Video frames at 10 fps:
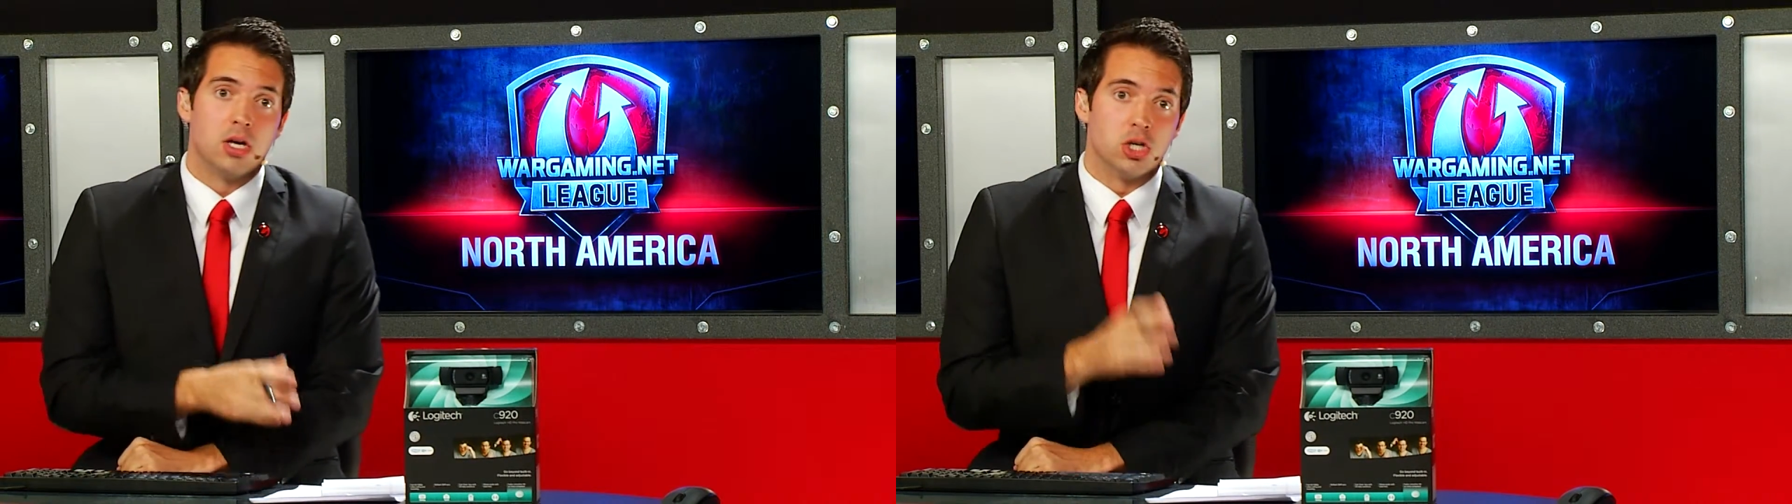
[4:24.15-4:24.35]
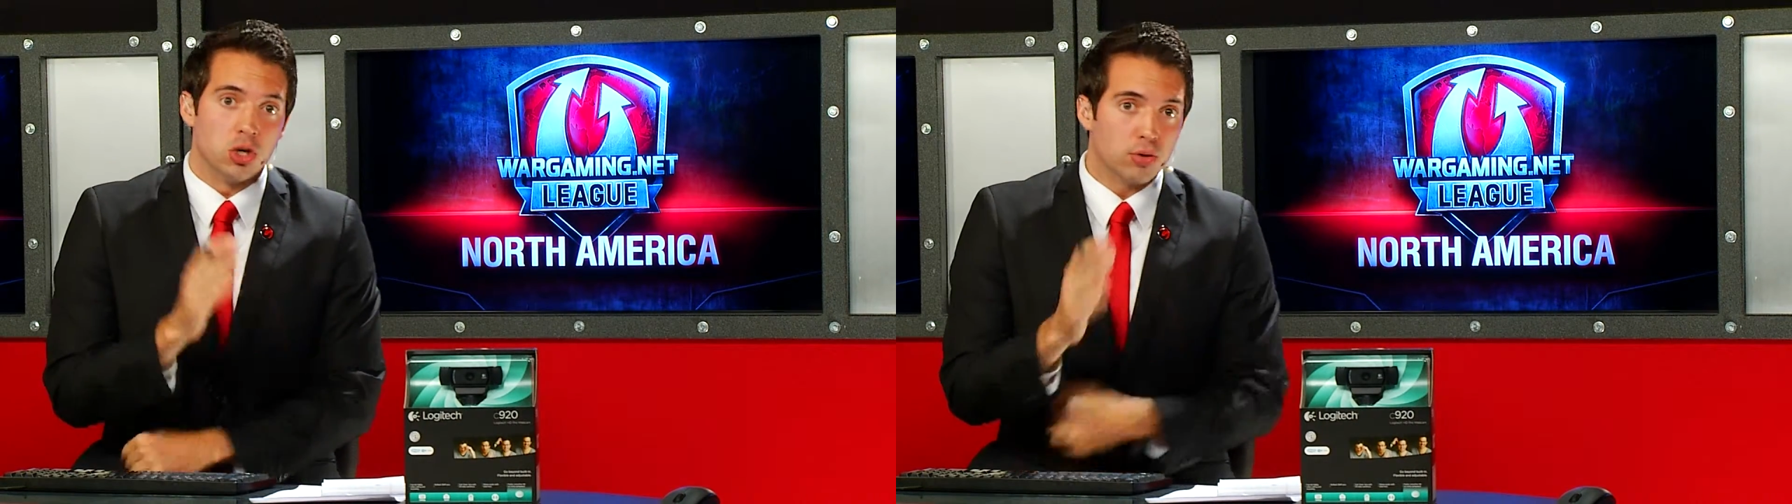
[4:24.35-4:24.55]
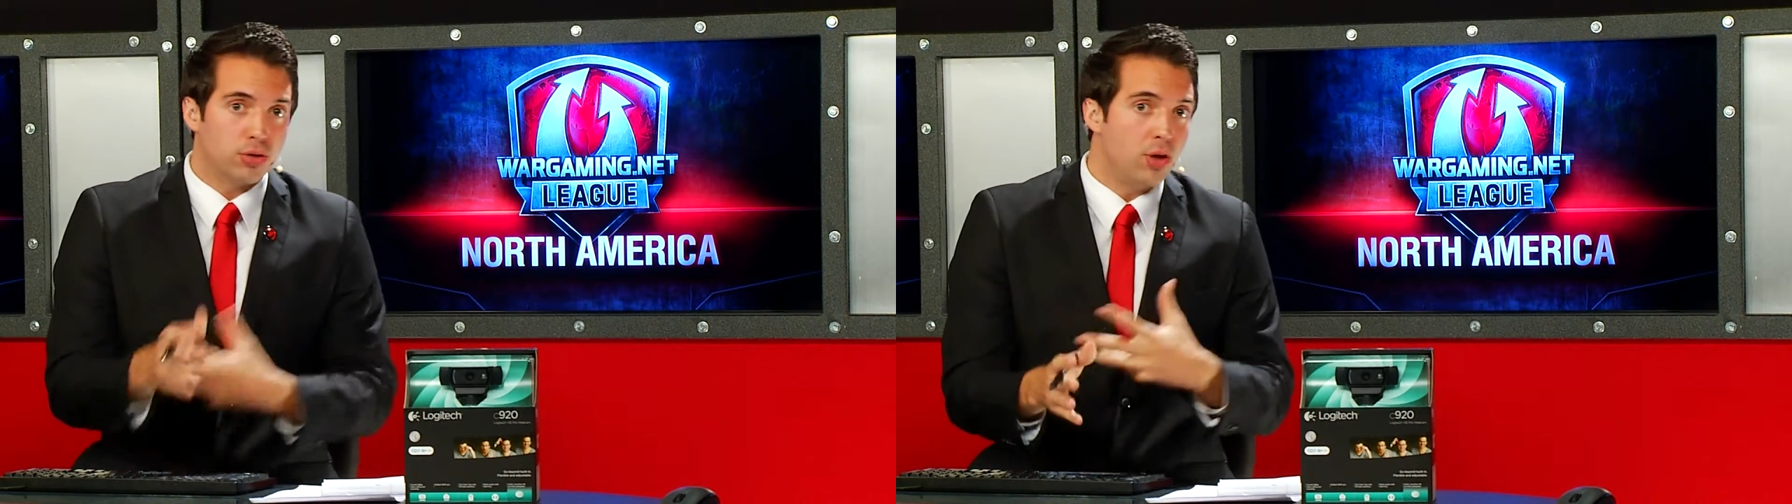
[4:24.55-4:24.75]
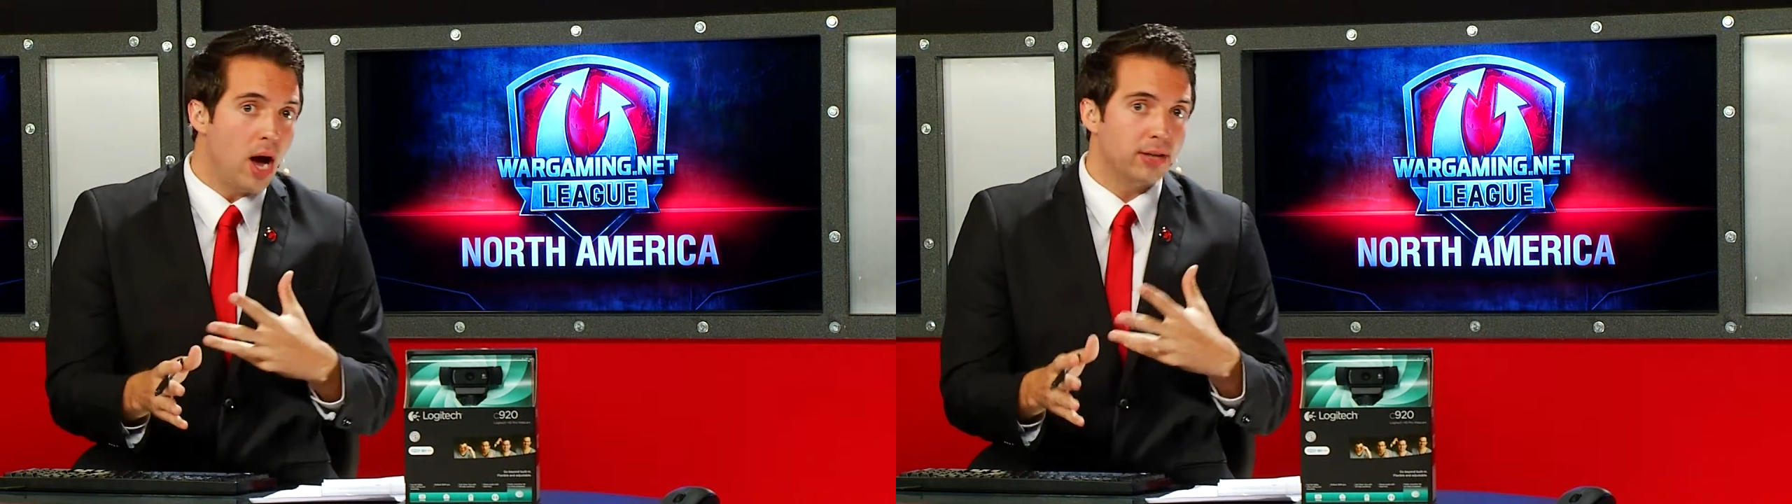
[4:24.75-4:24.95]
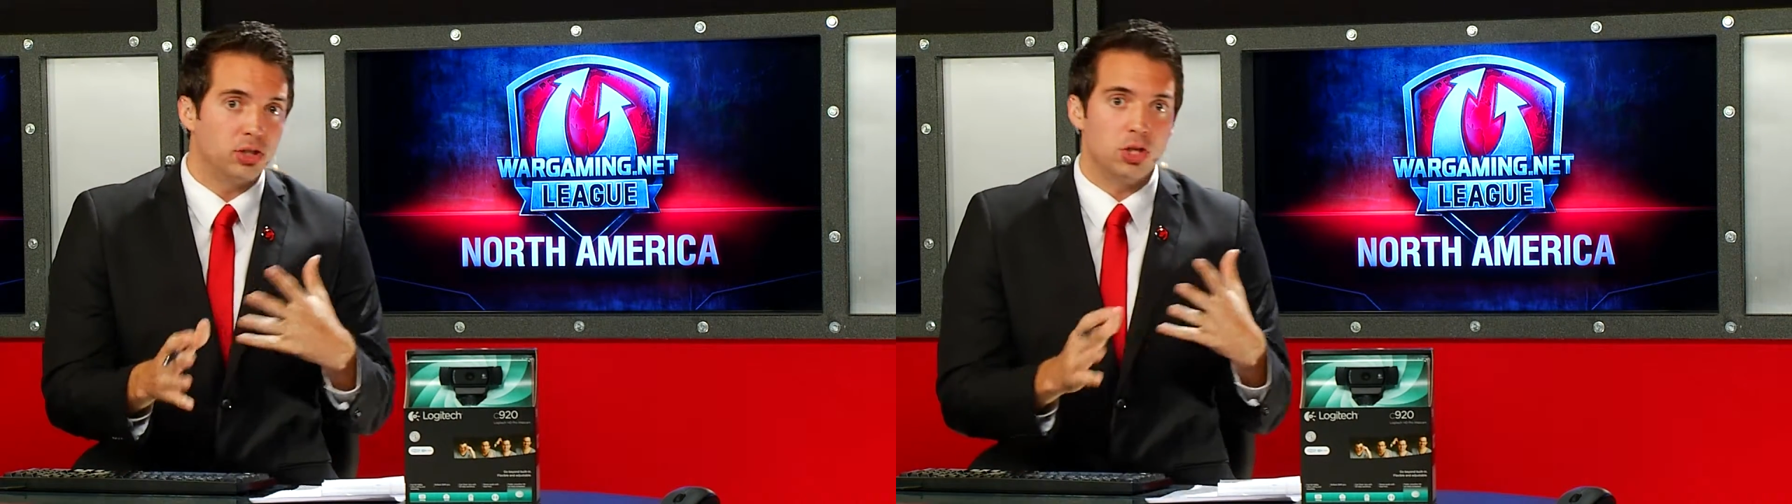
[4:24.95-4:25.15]
Your
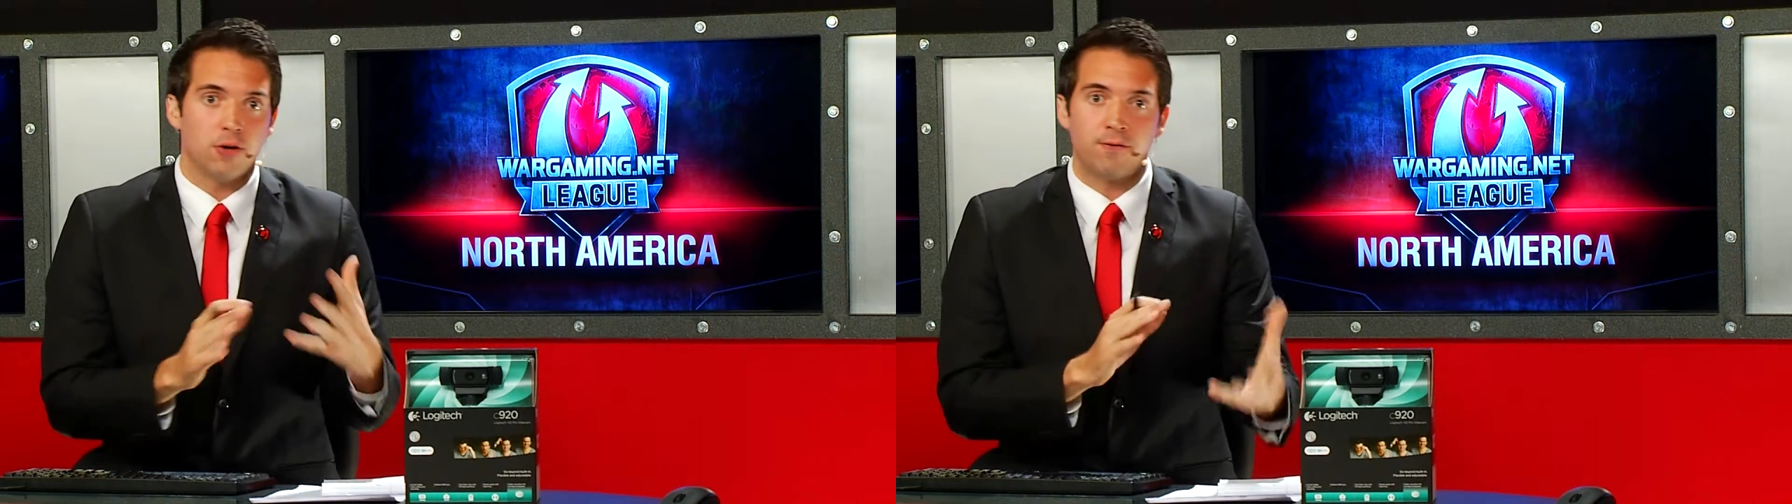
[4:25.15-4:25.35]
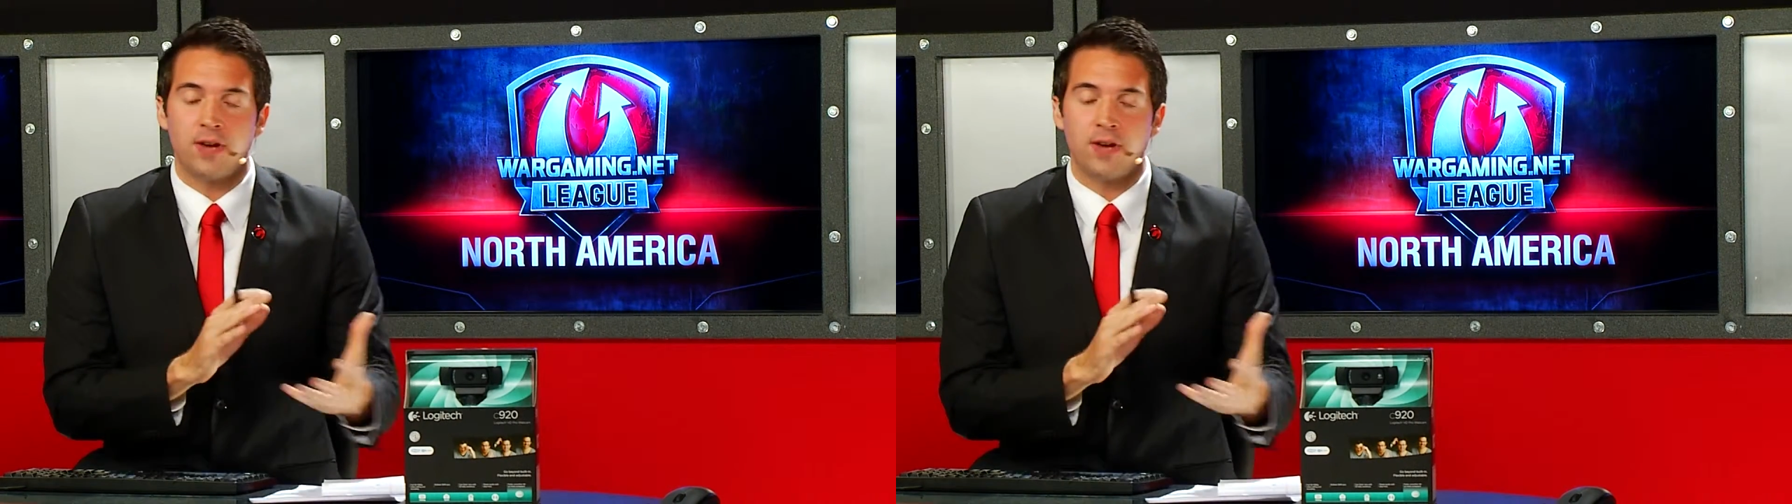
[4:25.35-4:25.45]
thoughts, your